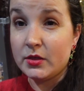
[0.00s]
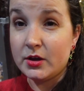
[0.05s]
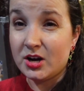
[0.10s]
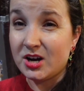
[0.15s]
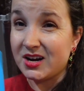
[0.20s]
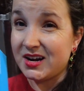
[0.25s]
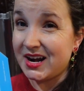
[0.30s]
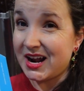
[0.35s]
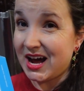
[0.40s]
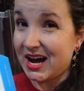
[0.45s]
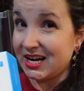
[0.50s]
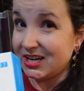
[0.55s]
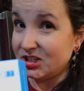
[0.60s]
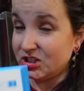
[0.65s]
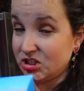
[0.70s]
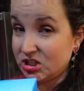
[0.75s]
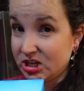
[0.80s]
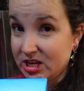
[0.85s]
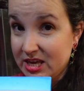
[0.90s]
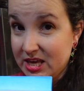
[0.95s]
They are not
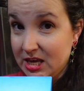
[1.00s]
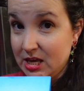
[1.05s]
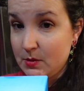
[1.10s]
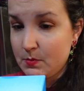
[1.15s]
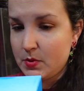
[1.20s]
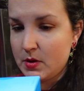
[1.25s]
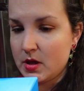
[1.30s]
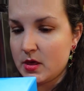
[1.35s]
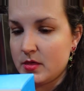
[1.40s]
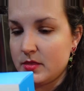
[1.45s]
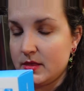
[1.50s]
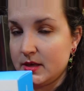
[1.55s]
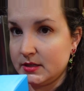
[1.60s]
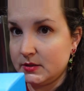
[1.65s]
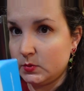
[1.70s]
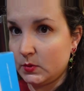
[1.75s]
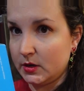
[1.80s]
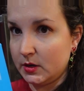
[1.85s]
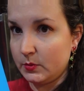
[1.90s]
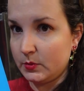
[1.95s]
cheap,
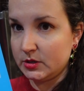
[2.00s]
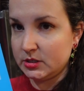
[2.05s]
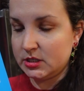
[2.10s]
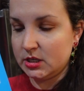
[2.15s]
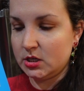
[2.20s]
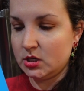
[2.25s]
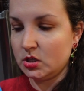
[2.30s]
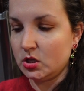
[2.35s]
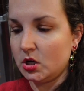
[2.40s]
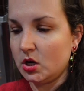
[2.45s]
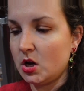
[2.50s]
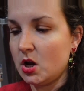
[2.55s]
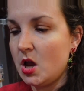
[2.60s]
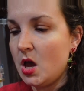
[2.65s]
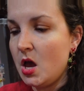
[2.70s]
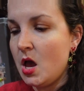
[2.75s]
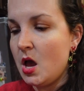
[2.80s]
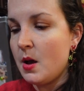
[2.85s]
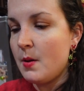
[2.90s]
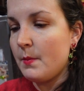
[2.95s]
this one in particular,
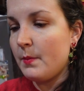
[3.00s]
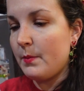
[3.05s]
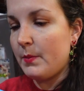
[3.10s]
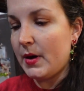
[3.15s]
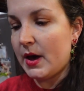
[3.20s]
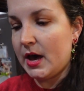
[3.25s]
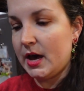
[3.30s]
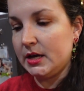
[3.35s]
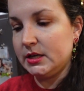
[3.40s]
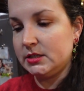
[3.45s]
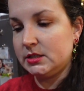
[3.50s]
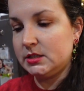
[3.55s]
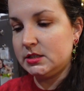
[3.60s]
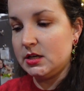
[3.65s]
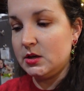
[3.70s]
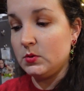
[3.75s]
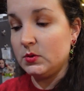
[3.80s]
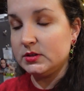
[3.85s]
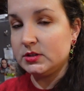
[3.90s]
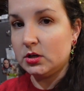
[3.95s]
but
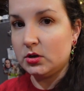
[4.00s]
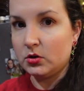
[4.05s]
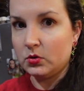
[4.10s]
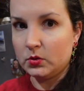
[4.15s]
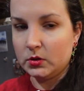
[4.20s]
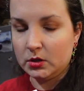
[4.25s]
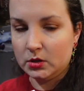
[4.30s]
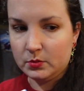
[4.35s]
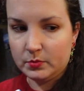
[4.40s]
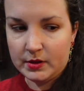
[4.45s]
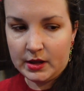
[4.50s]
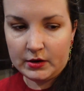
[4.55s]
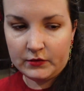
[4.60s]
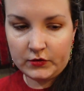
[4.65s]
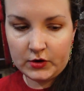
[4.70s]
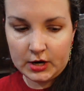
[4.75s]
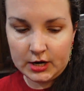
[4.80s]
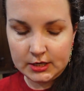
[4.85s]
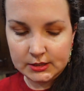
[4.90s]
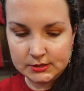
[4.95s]
it was on a really good Black
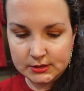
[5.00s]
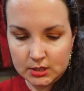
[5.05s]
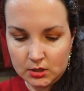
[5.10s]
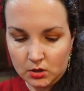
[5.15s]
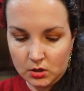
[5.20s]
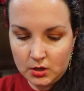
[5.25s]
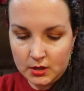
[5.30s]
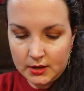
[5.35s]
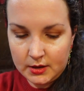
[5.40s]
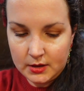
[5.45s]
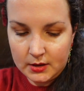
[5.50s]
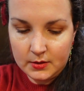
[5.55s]
Friday sale.